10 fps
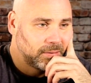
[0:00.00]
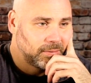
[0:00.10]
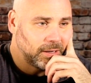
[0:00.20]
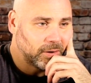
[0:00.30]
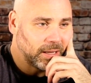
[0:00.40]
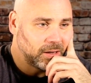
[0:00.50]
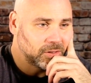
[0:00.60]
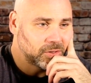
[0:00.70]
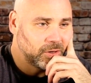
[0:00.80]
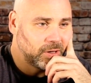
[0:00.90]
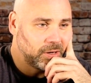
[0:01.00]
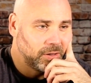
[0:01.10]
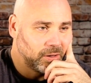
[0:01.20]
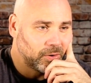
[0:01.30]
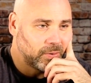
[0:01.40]
Tailgating is good in
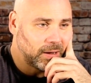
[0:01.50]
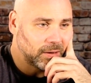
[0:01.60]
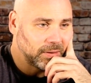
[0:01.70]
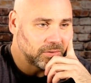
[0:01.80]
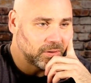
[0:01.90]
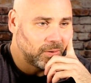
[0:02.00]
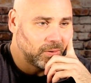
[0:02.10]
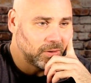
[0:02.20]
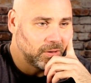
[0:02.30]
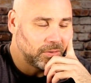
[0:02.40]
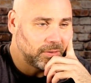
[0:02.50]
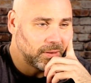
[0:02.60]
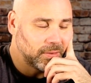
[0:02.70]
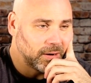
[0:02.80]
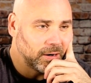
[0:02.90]
Little Rock. That's the only good
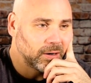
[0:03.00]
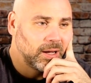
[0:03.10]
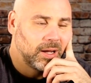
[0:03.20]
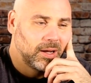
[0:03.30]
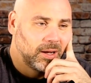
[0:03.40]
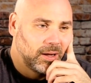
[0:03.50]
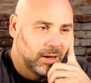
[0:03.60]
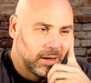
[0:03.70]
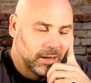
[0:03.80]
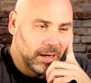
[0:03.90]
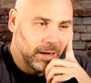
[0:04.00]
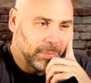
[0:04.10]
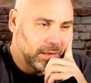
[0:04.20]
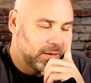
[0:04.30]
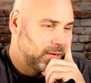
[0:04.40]
thing there. I
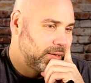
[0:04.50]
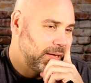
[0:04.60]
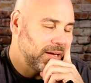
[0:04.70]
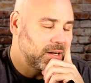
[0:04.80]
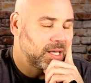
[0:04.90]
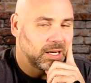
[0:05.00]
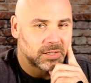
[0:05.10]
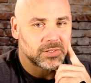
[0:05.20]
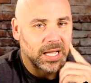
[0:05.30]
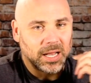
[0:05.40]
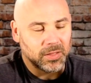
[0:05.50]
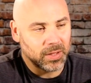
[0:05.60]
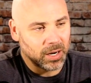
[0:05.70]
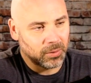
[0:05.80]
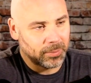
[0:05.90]
mean, it can get exciting
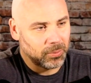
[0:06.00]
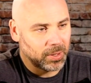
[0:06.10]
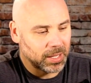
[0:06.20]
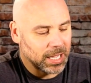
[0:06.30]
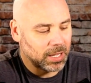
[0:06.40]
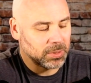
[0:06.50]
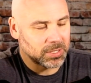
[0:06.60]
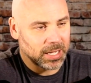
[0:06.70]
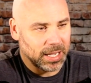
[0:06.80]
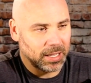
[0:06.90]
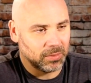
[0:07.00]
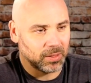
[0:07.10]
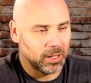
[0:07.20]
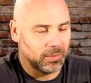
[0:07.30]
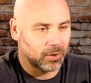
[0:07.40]
there. I mean, when a game is tight
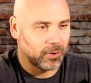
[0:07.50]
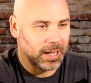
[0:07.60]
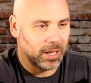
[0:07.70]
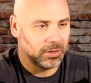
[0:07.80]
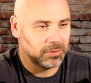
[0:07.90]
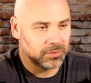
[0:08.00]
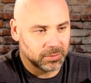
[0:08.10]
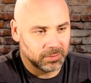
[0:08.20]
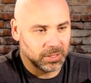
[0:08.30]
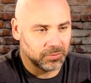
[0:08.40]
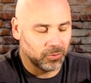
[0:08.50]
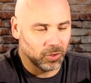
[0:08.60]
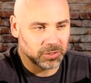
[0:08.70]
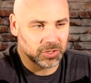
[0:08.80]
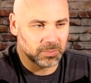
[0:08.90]
and the crowd is full,
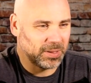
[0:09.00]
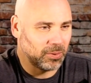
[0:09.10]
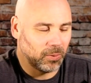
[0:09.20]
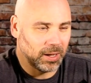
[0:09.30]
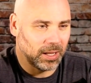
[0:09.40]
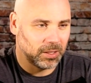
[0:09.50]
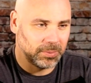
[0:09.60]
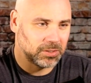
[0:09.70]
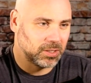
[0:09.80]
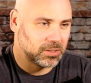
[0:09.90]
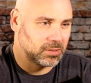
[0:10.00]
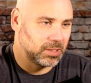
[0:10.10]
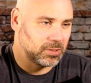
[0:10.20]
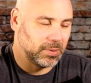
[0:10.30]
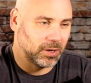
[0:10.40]
it's just been a while. I mean, since
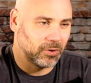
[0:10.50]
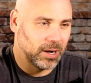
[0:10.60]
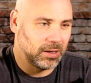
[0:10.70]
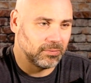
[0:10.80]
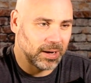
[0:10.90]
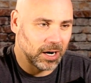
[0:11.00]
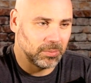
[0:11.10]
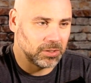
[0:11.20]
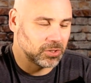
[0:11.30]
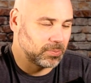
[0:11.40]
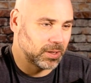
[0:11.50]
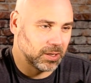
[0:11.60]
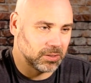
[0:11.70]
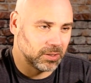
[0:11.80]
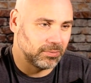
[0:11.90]
it's been a great environment just
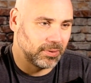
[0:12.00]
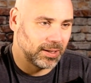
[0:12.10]
because of,